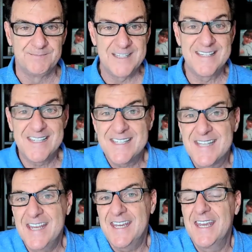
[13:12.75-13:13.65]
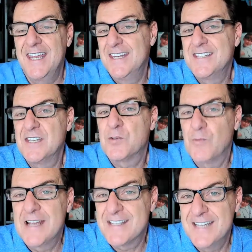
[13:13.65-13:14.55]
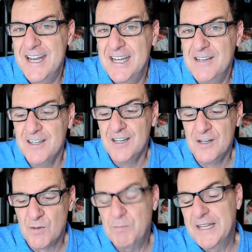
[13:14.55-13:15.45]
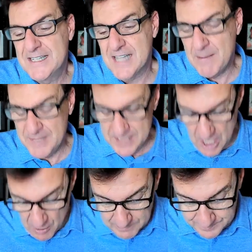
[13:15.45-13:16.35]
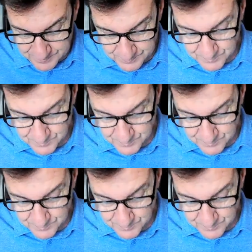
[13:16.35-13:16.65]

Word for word: Is this sinking in? Is this resonating? Well, please let me know.